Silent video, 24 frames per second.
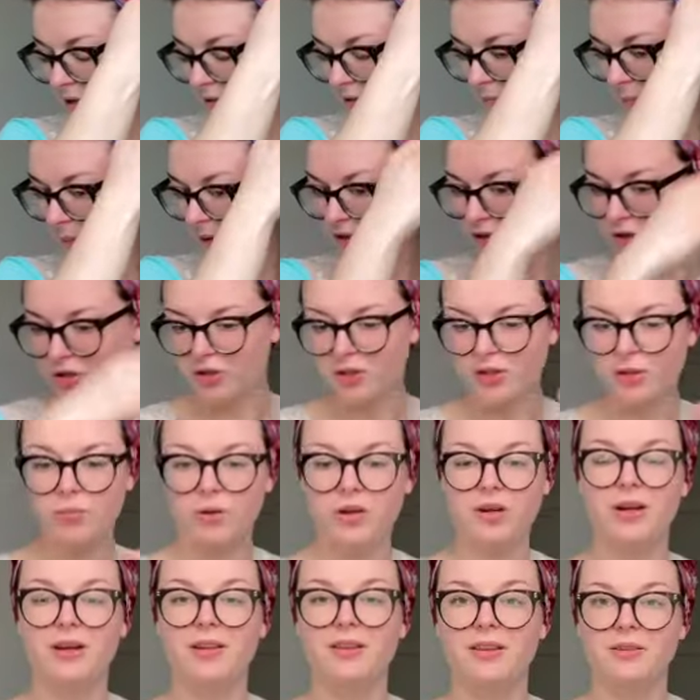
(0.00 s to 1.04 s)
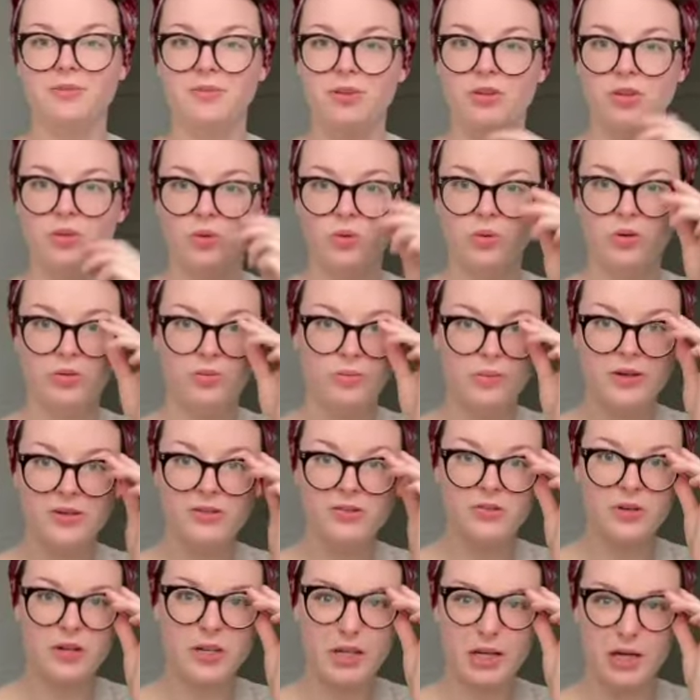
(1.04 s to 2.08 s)
especially where I live in the
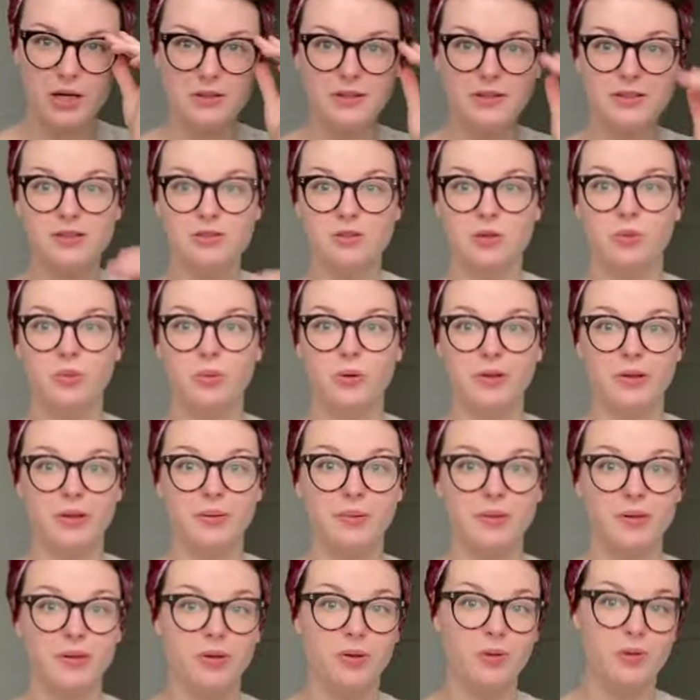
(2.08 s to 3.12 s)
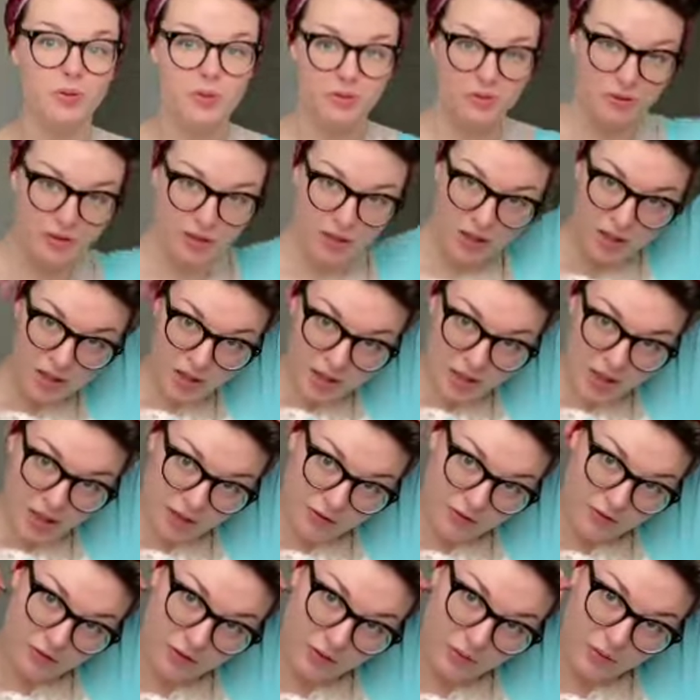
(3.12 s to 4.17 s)
Northwest right now. It's still really, really cold.
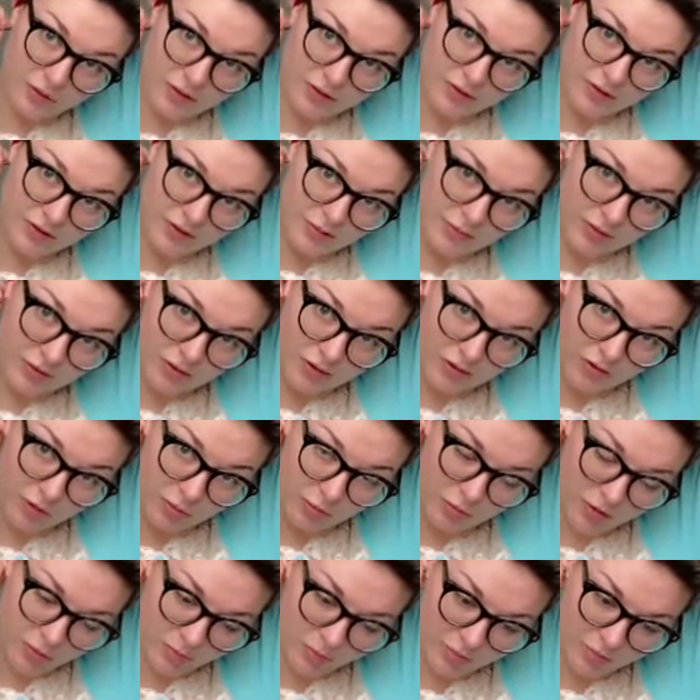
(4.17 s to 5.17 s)
And so this gives a little bit of